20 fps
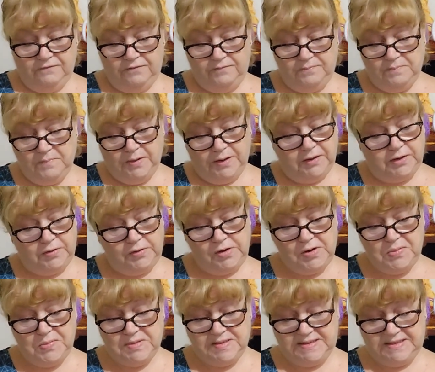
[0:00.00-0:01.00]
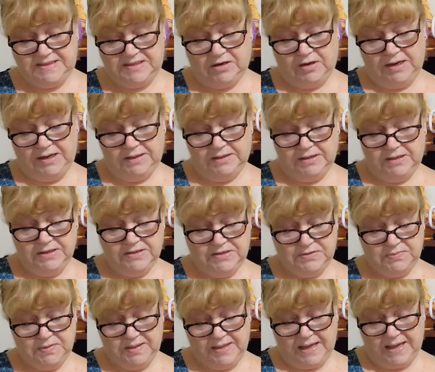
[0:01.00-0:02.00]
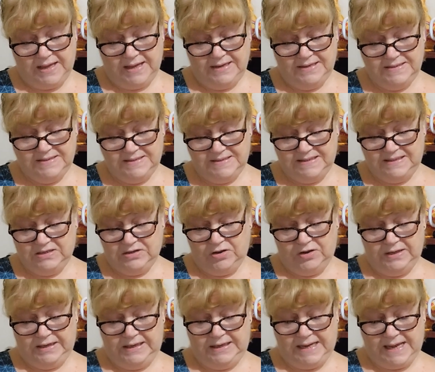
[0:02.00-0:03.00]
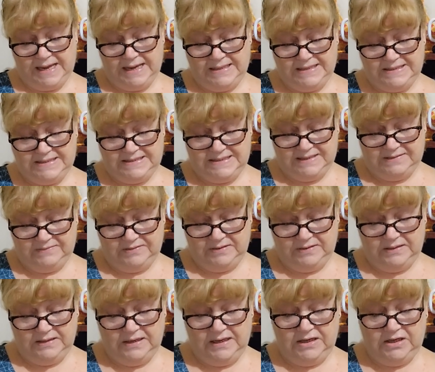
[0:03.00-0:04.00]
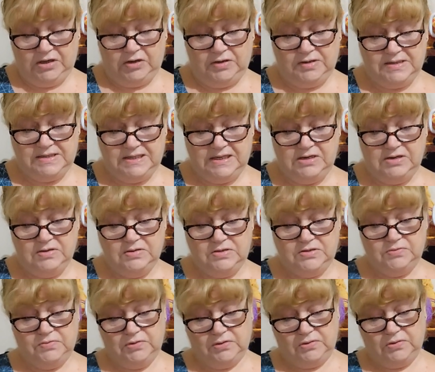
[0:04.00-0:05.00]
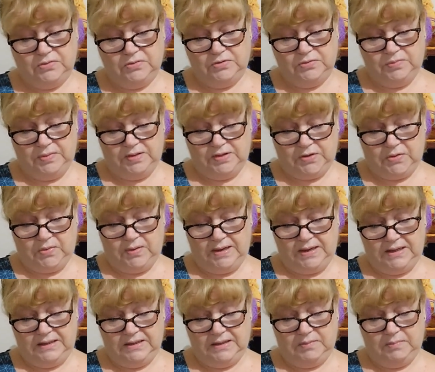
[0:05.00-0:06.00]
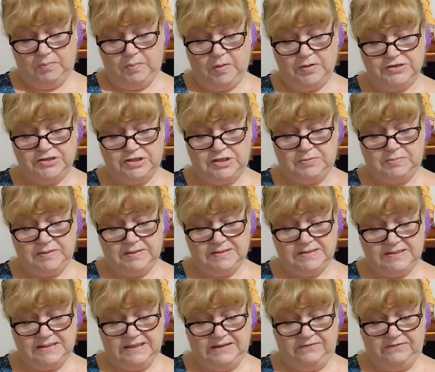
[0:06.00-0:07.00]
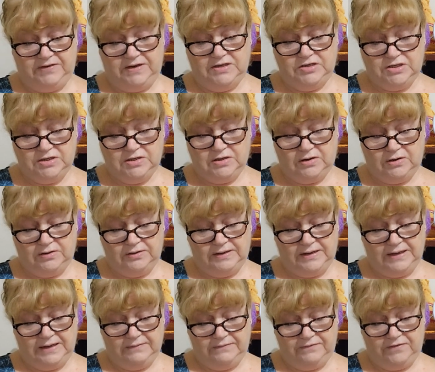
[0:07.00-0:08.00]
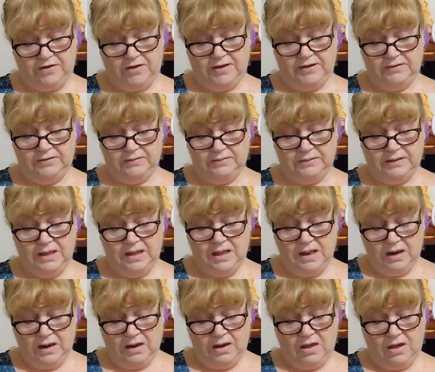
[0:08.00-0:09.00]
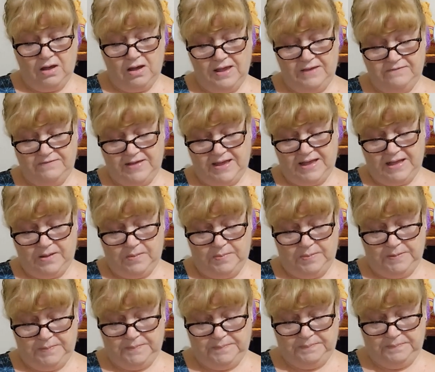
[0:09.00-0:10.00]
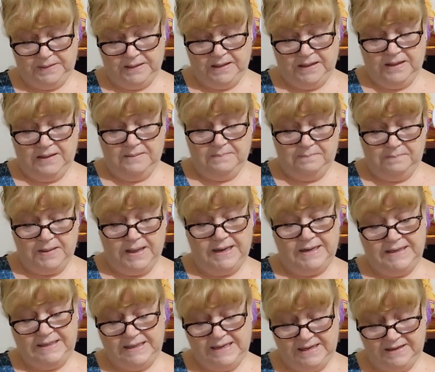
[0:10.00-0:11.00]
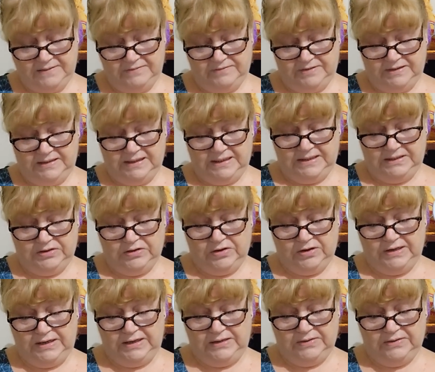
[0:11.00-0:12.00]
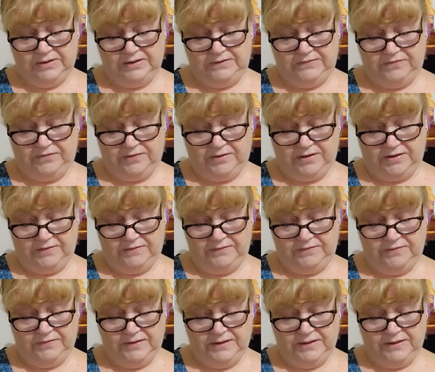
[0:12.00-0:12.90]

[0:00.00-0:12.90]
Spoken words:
Mercury was diagnosed with AIDS in 1987. He continued to record with Queen and posthumously featured on their final live album, Made in Heaven, in 1995.